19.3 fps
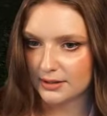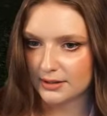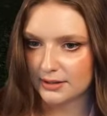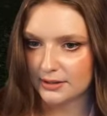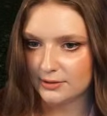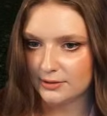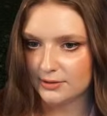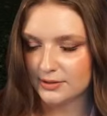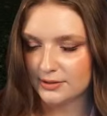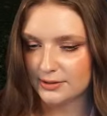You
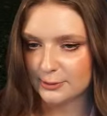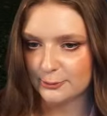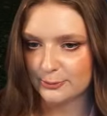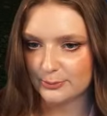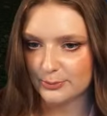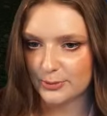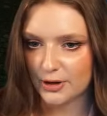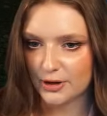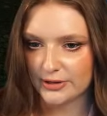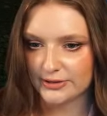can
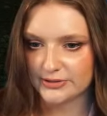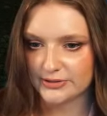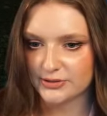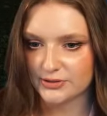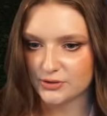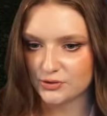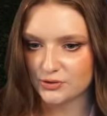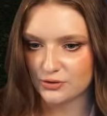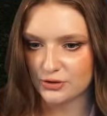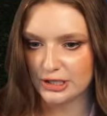pause the
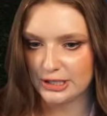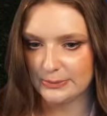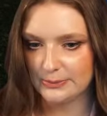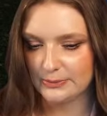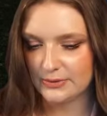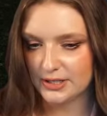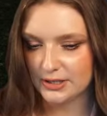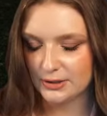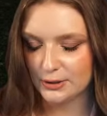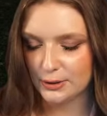stream
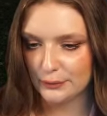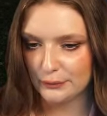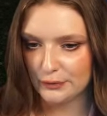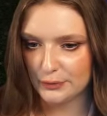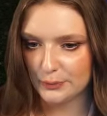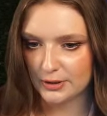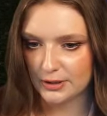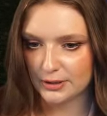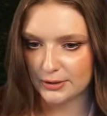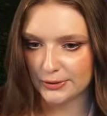here if you
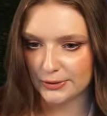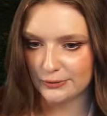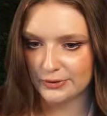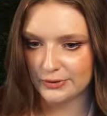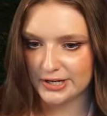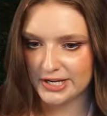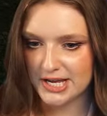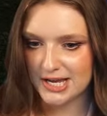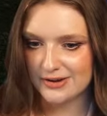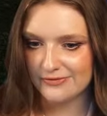want.
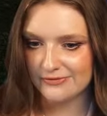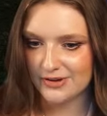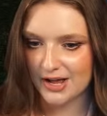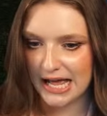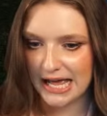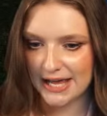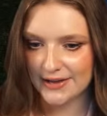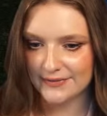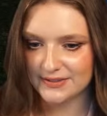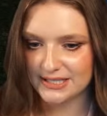3,
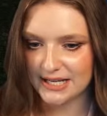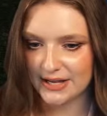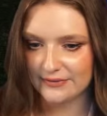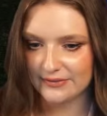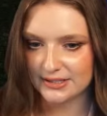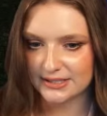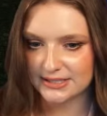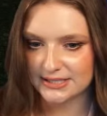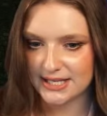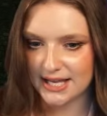5,
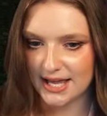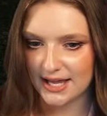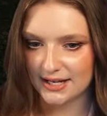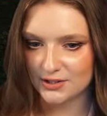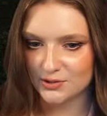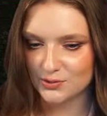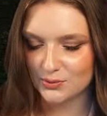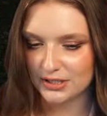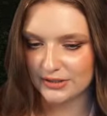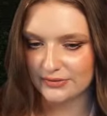7, 10,
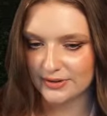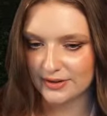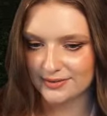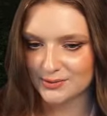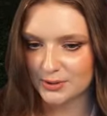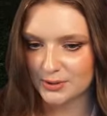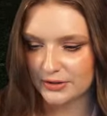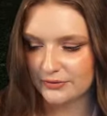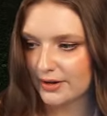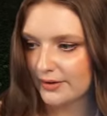25,
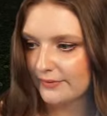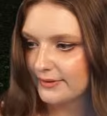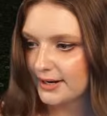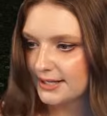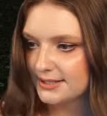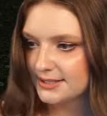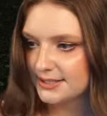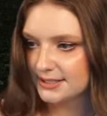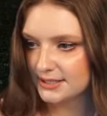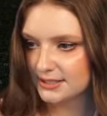25,
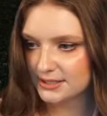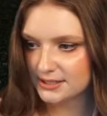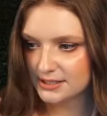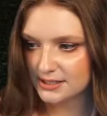19